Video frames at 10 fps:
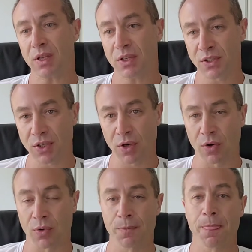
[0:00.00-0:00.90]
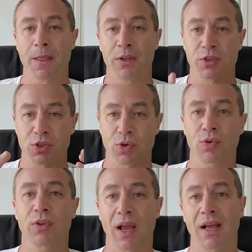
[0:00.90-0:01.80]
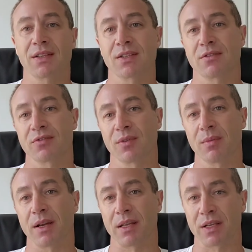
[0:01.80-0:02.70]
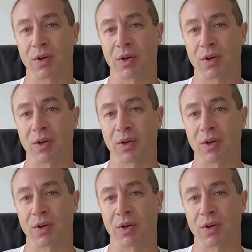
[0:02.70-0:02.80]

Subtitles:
So, short answer for my